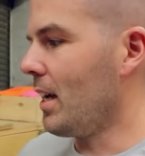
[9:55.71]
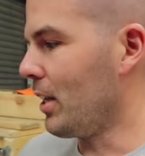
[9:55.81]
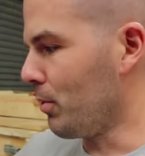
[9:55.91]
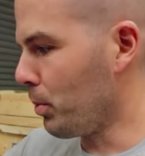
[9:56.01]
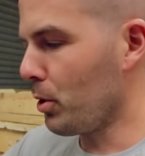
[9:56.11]

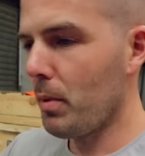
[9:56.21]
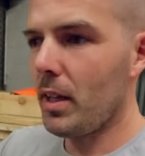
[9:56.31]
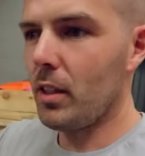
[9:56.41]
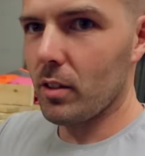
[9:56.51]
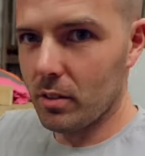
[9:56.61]
And you put them
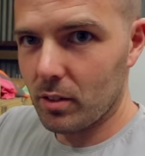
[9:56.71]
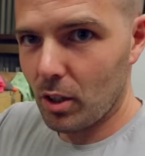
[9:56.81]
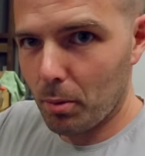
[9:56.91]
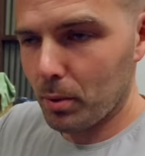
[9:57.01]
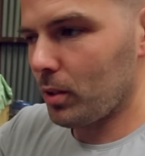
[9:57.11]
in, you know, you
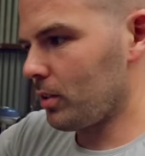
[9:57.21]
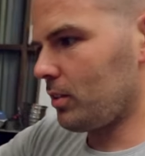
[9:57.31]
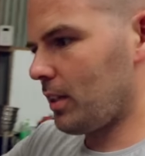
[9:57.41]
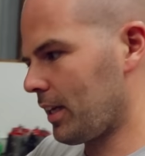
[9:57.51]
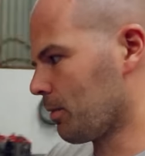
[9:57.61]
tumble, you
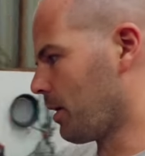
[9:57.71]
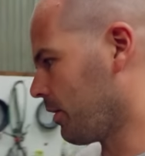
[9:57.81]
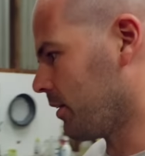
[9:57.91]
take them out,